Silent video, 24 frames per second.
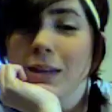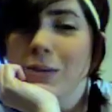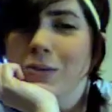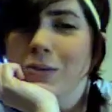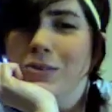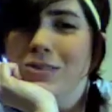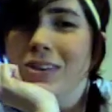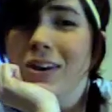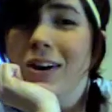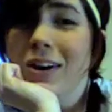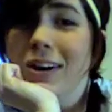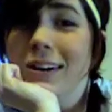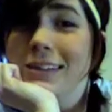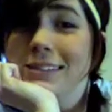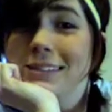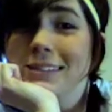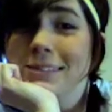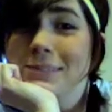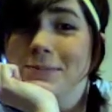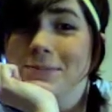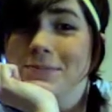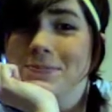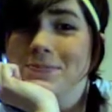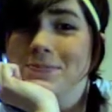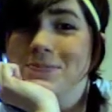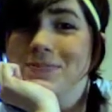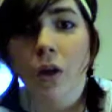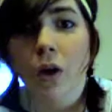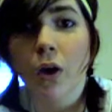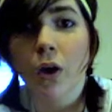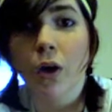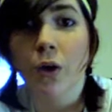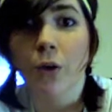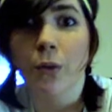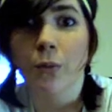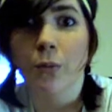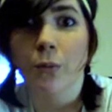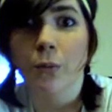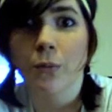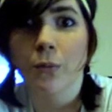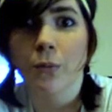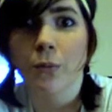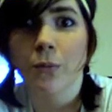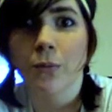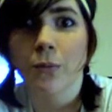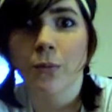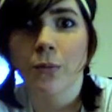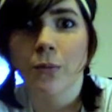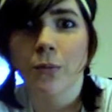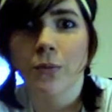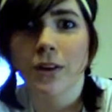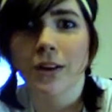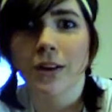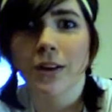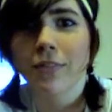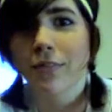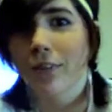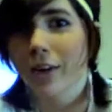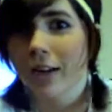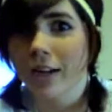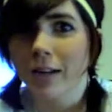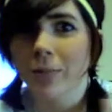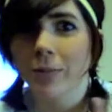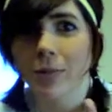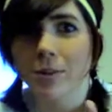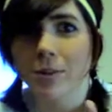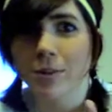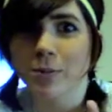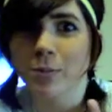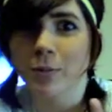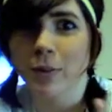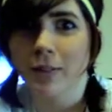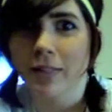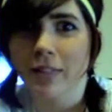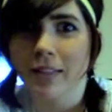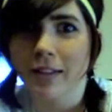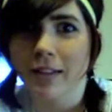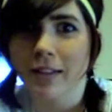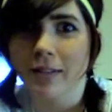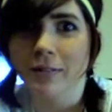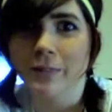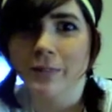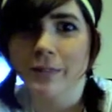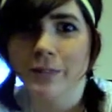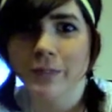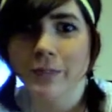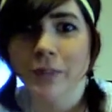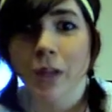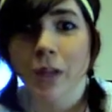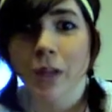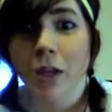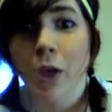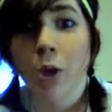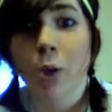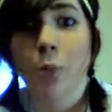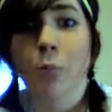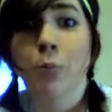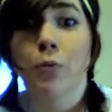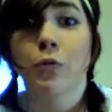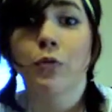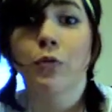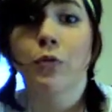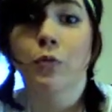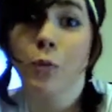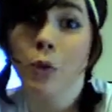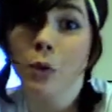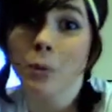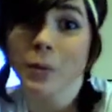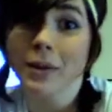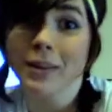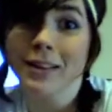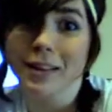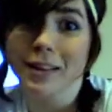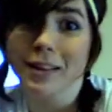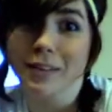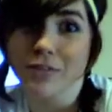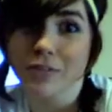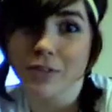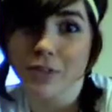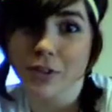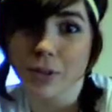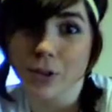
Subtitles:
It was awesome. Oh, I forgot to mention one thing. Before we left the